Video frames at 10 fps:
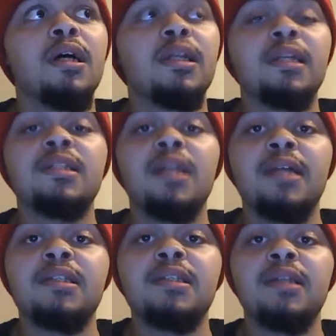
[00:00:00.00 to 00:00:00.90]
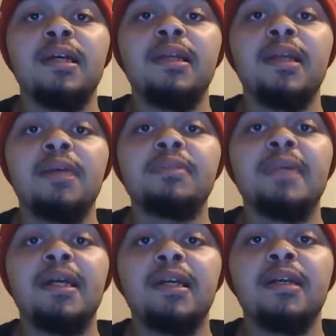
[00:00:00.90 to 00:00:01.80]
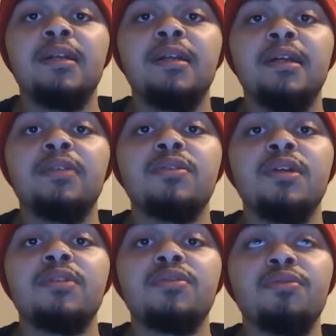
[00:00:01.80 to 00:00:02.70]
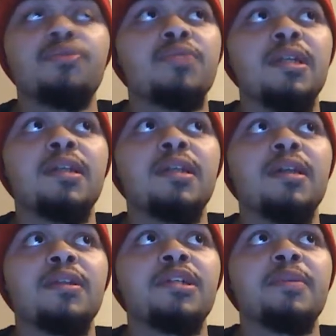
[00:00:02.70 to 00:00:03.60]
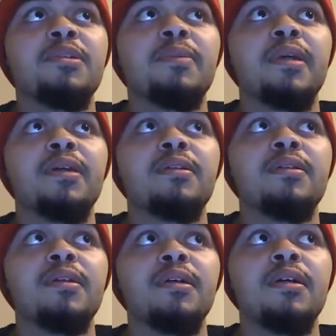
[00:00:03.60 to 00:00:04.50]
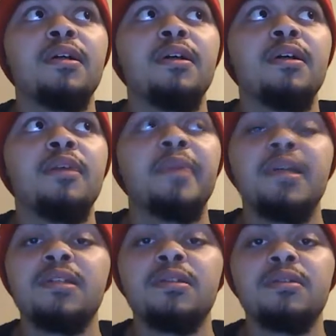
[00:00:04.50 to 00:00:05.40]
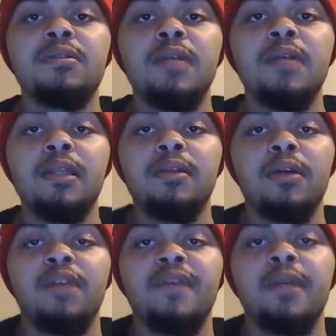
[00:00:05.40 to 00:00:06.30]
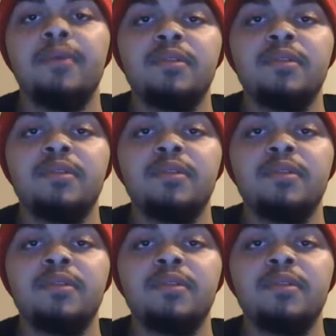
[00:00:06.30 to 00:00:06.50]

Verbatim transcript: I think tonight's the night he comes back and and, and screws Seth out of the championship again because they're gonna fight at